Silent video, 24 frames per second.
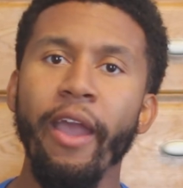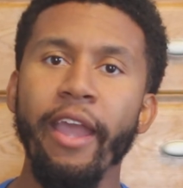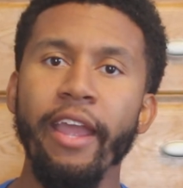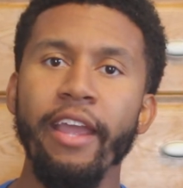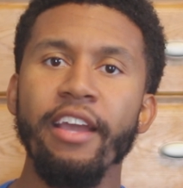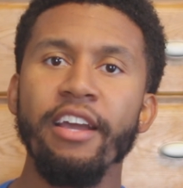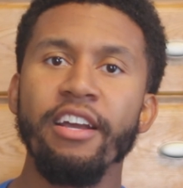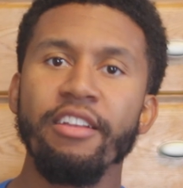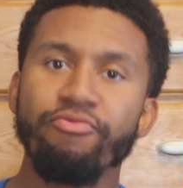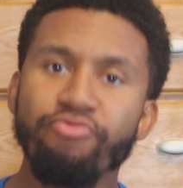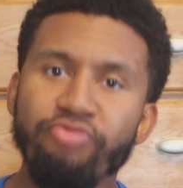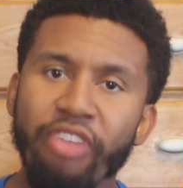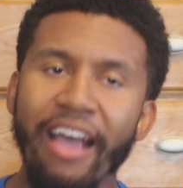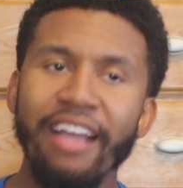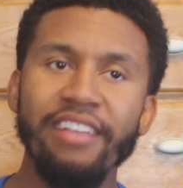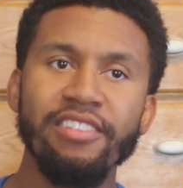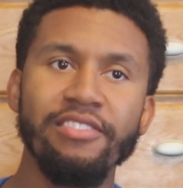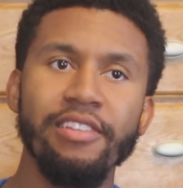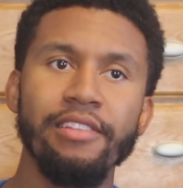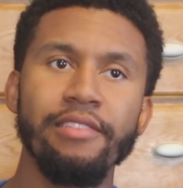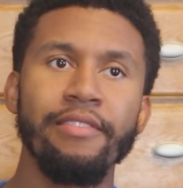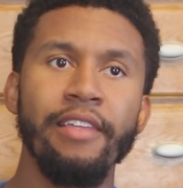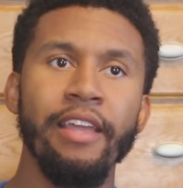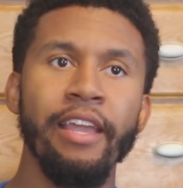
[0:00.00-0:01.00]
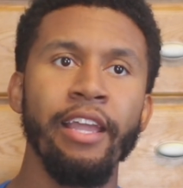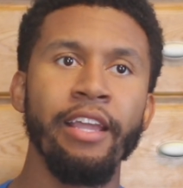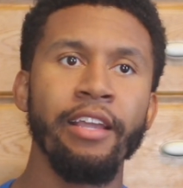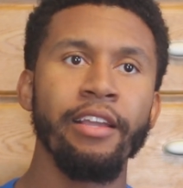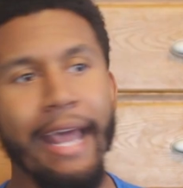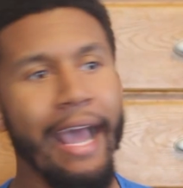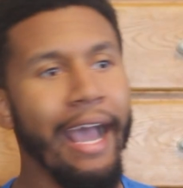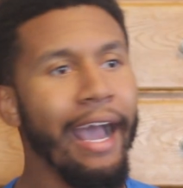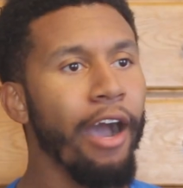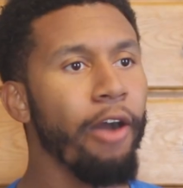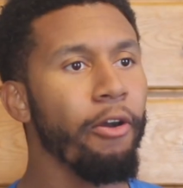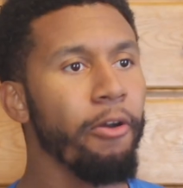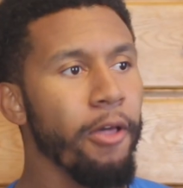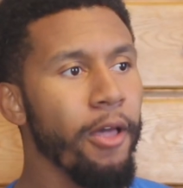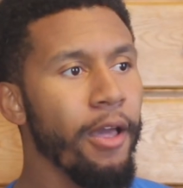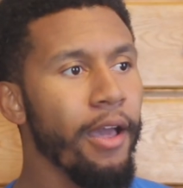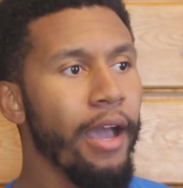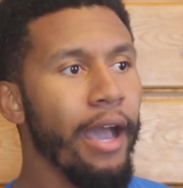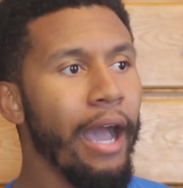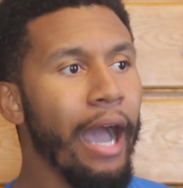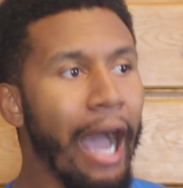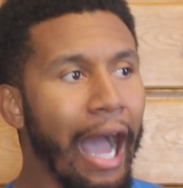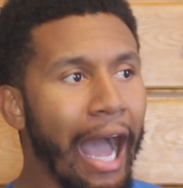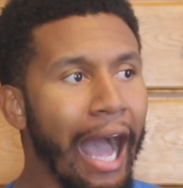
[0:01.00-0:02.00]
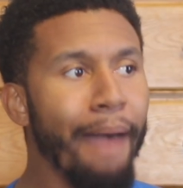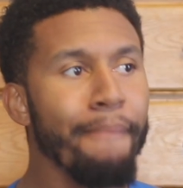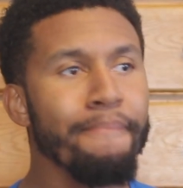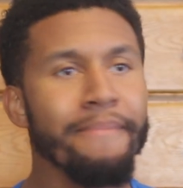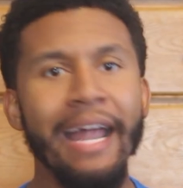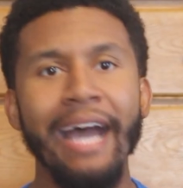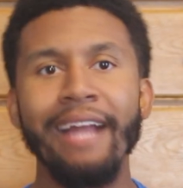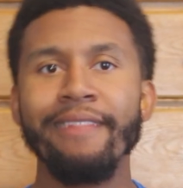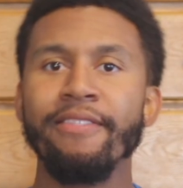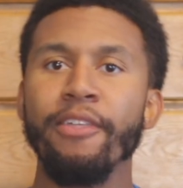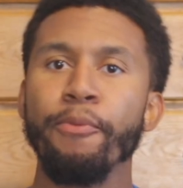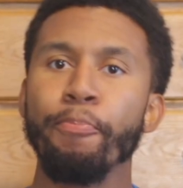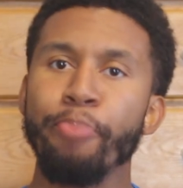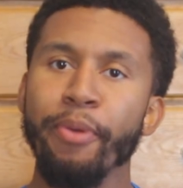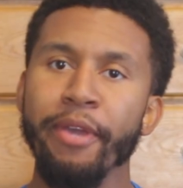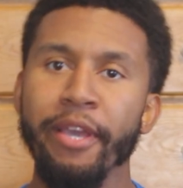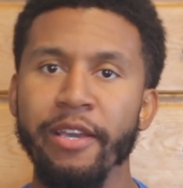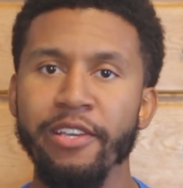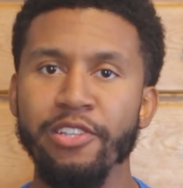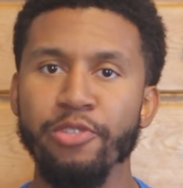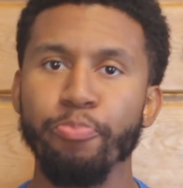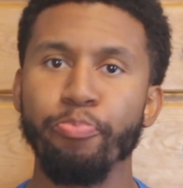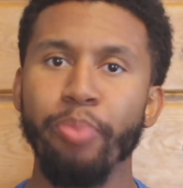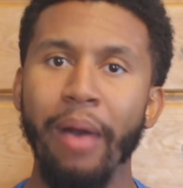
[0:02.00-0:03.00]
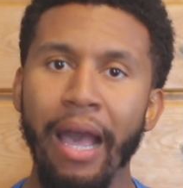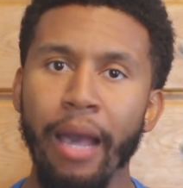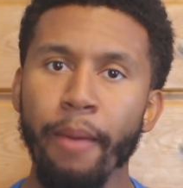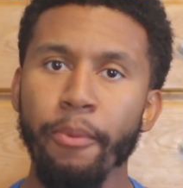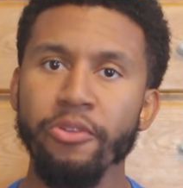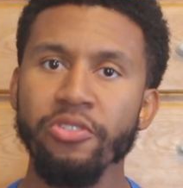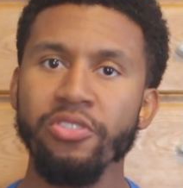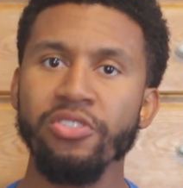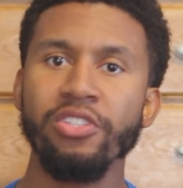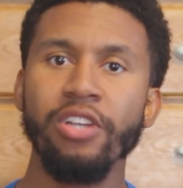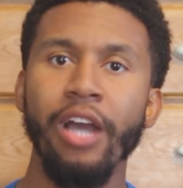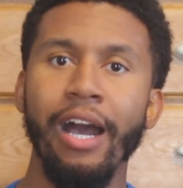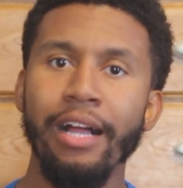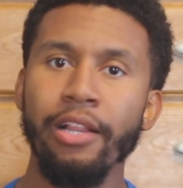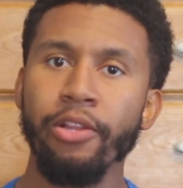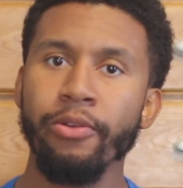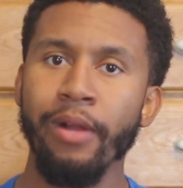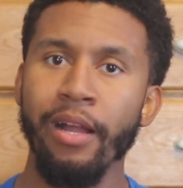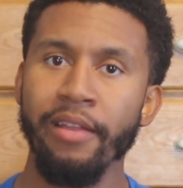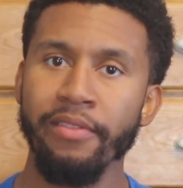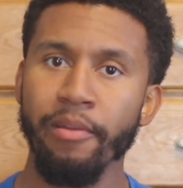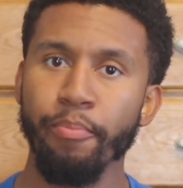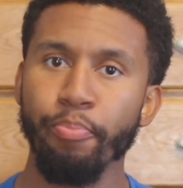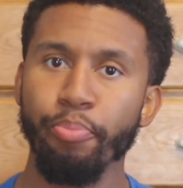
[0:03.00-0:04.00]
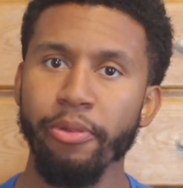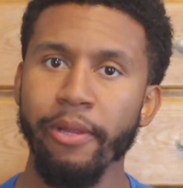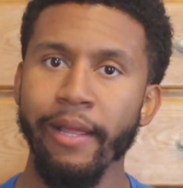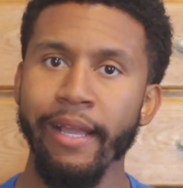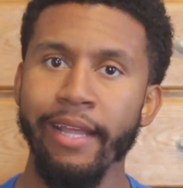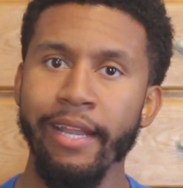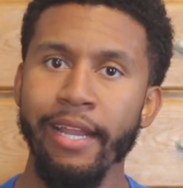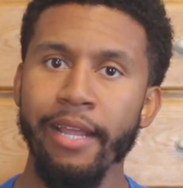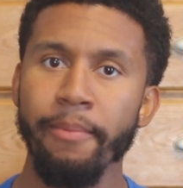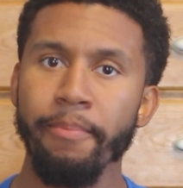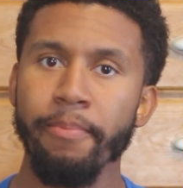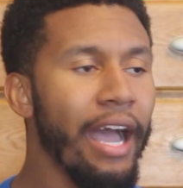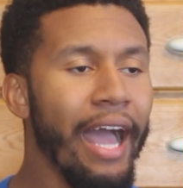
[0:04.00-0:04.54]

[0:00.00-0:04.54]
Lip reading: That's the thing. Now, I'm not the biggest Bible scholar on the planet.